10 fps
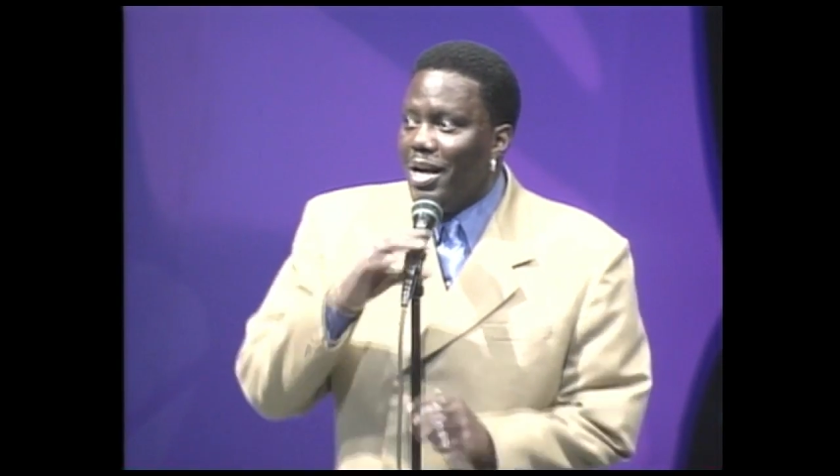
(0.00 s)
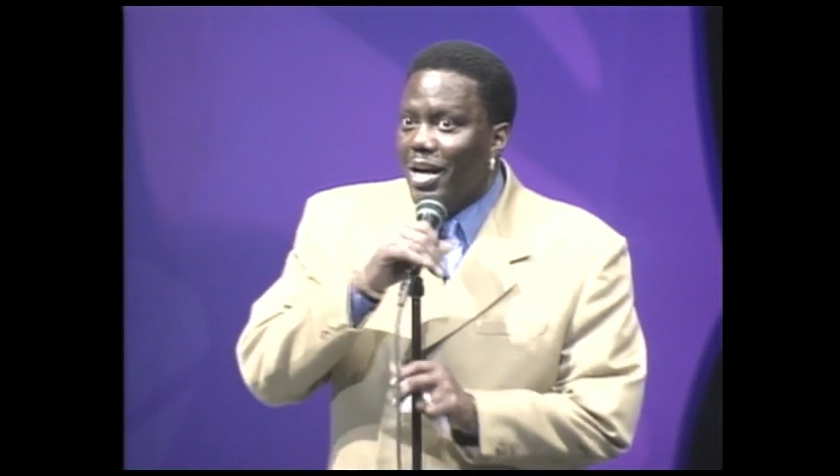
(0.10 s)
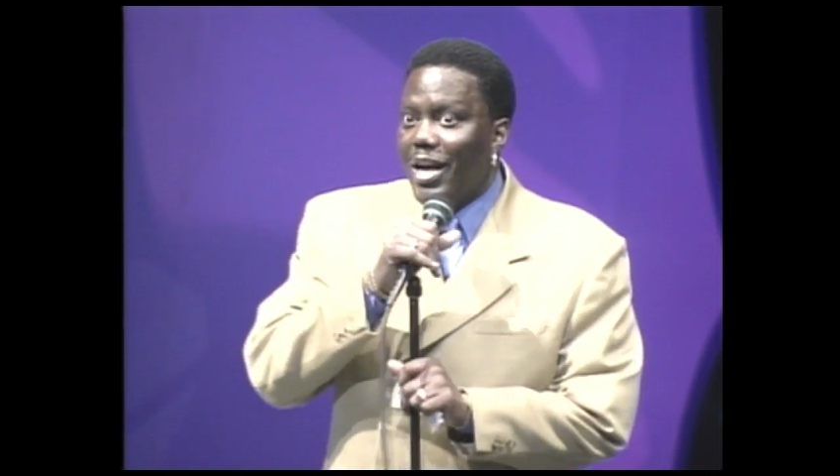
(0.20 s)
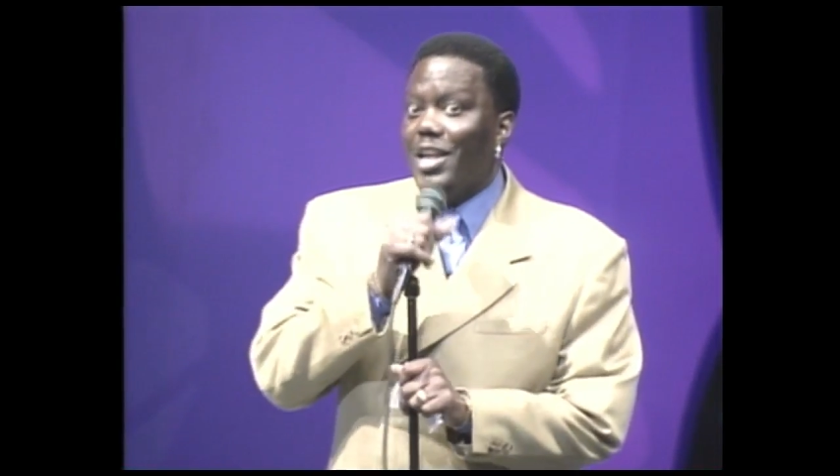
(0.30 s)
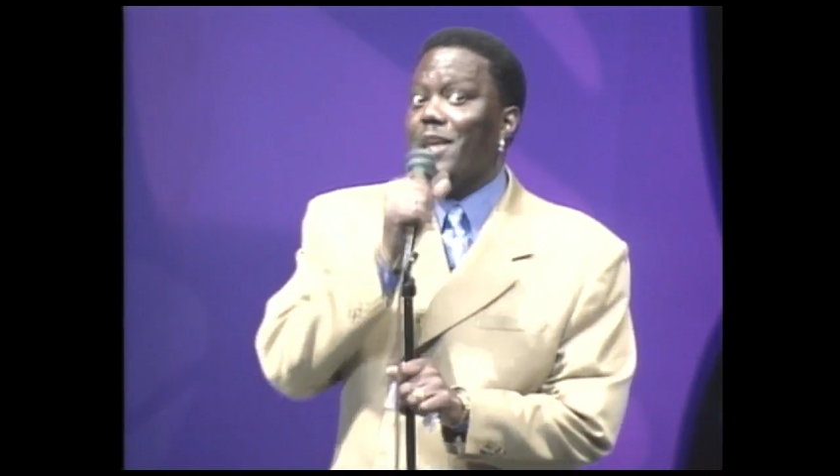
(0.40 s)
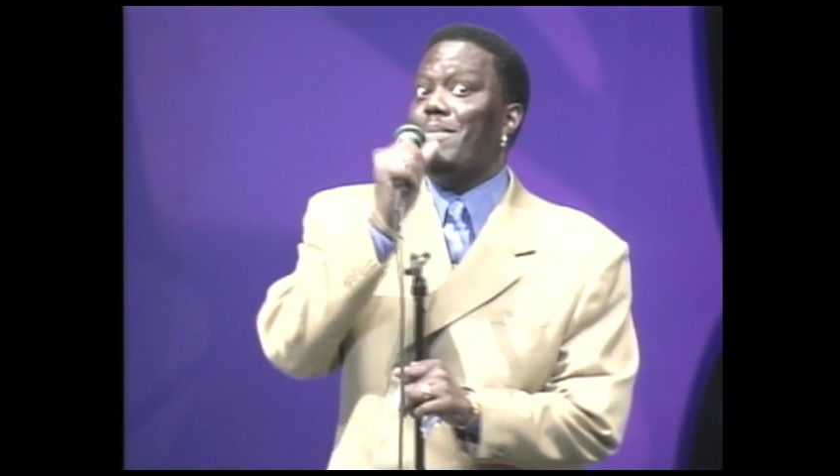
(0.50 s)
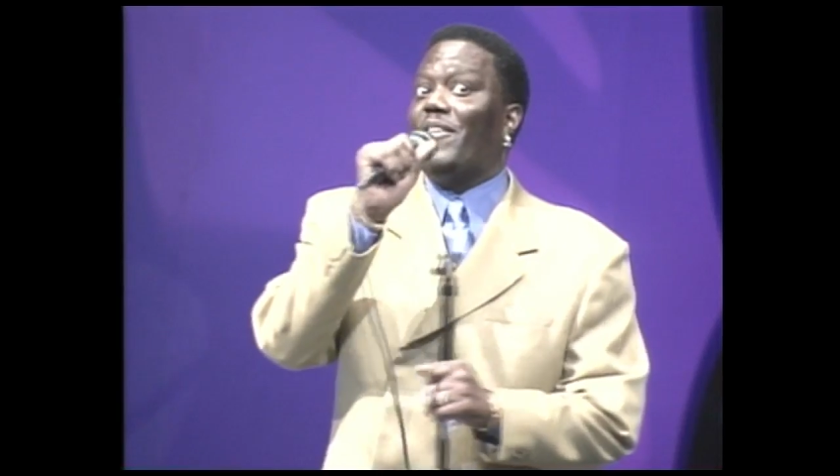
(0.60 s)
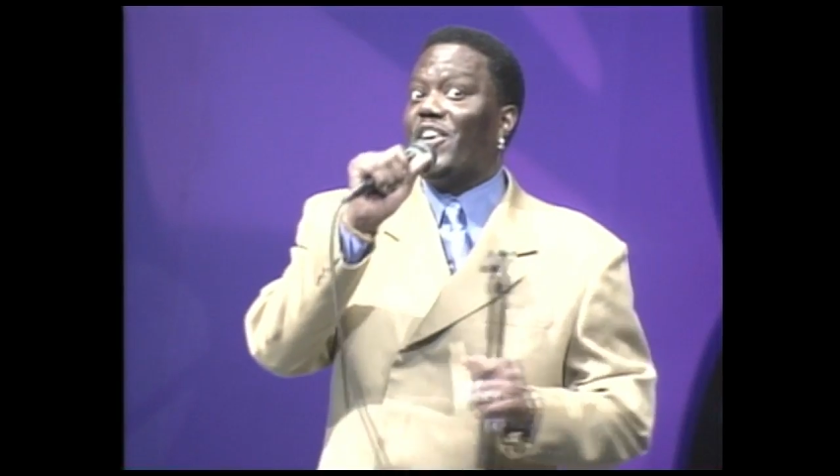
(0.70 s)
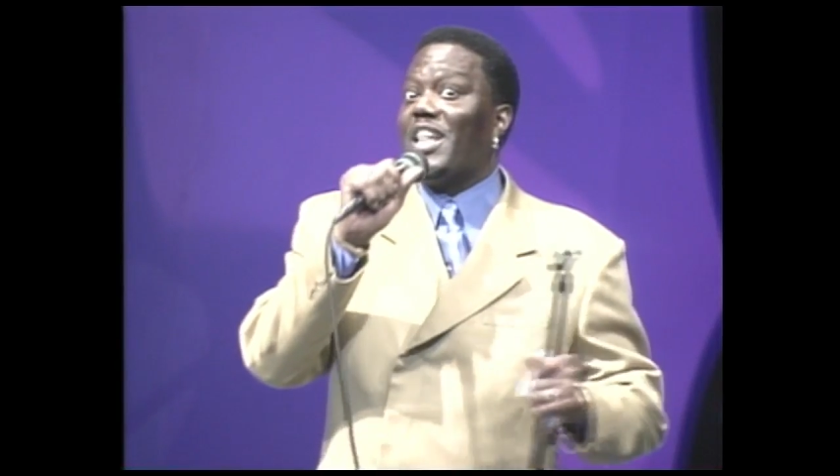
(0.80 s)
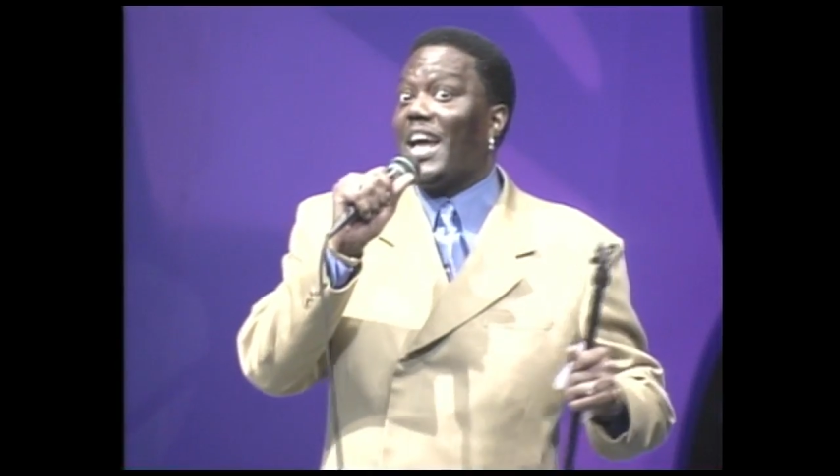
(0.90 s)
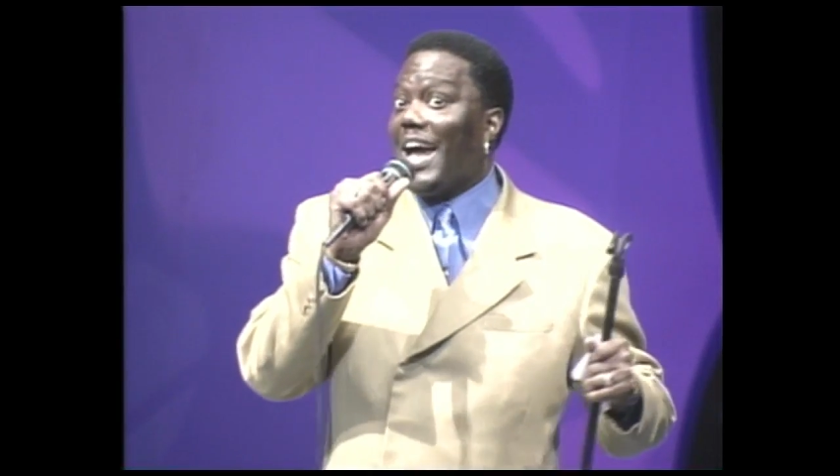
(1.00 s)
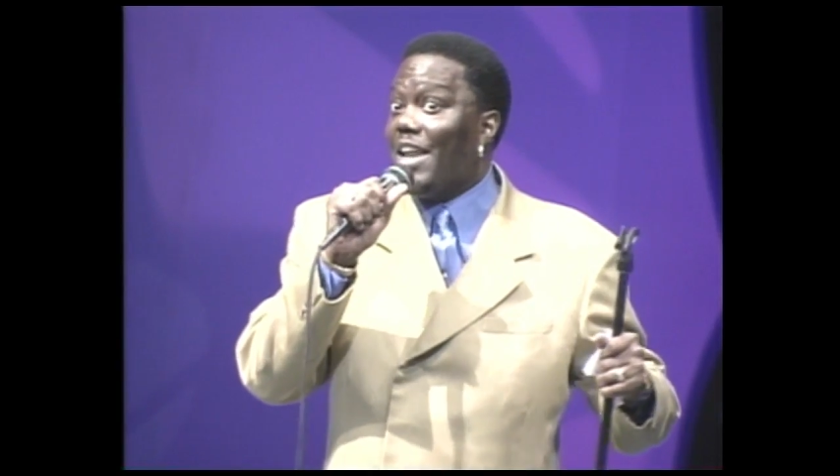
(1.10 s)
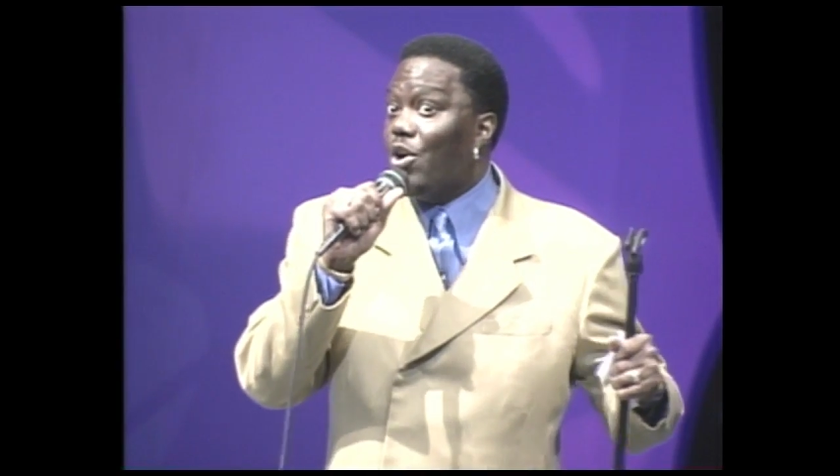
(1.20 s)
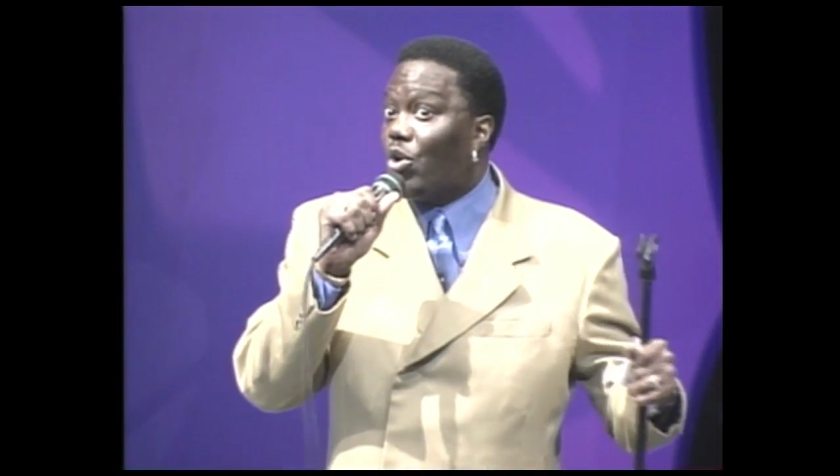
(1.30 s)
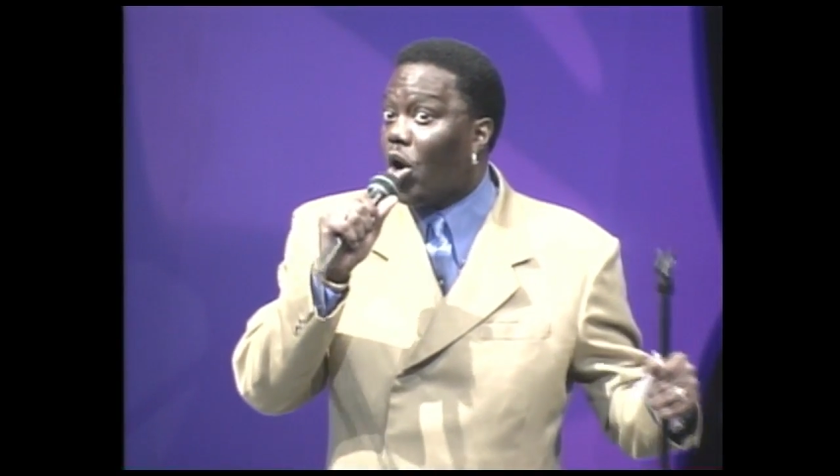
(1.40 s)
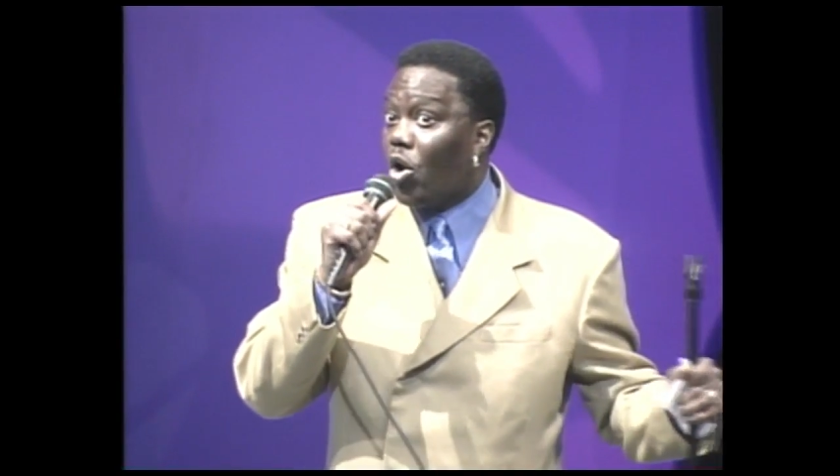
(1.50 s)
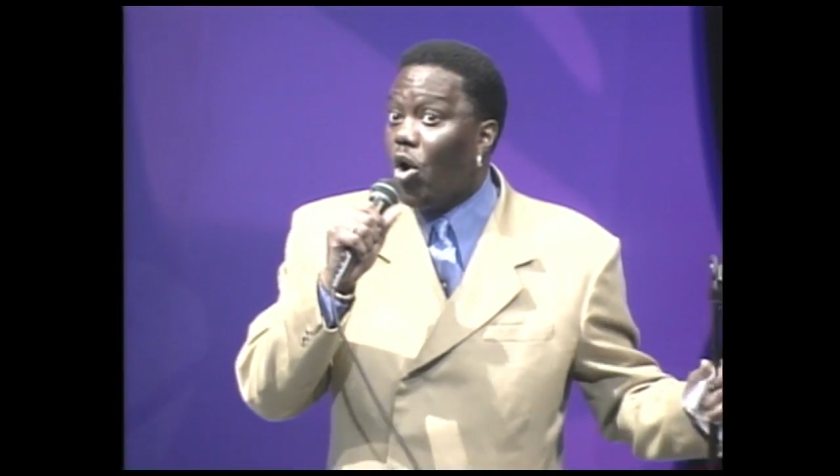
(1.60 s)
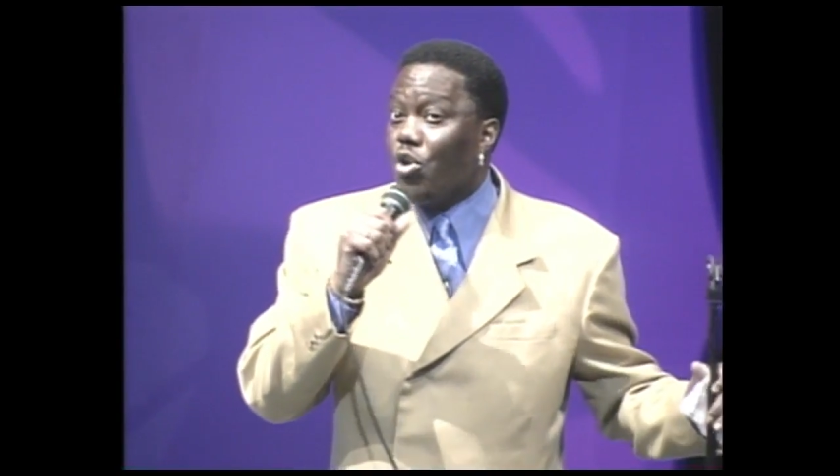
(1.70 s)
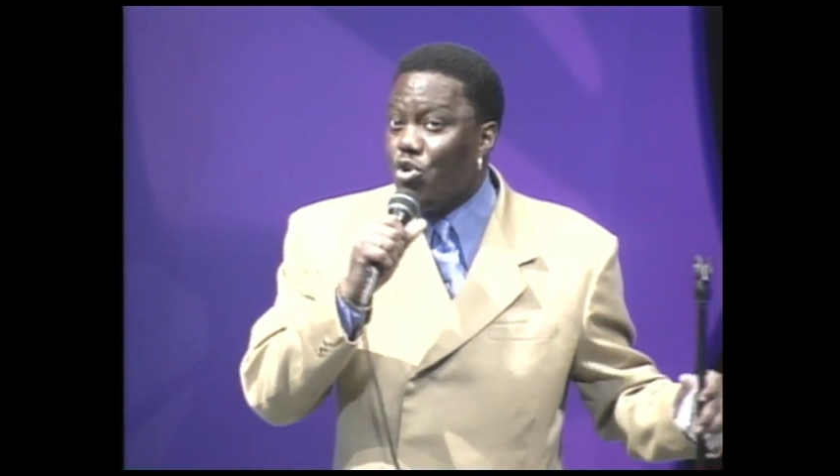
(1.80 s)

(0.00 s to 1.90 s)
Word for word: And these motherfuckers ain't got no coat on.